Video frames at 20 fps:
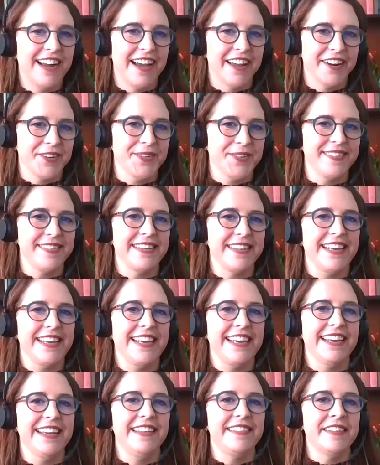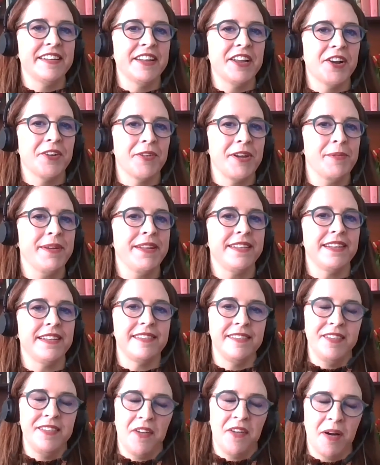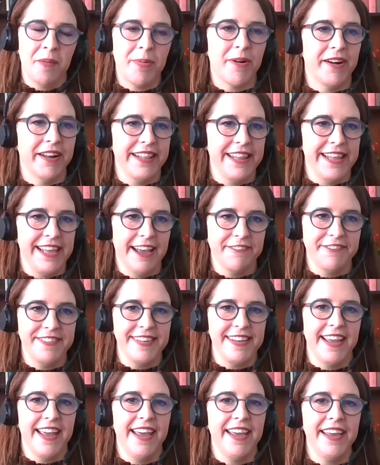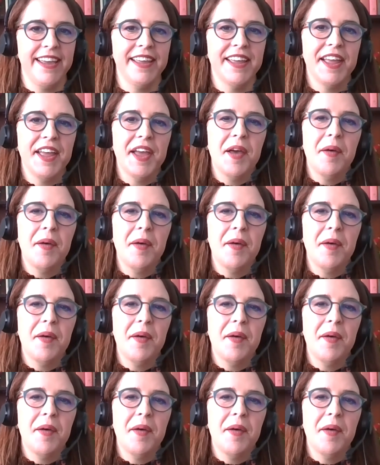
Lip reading: adequacy is an agreement that's not part of the FTA,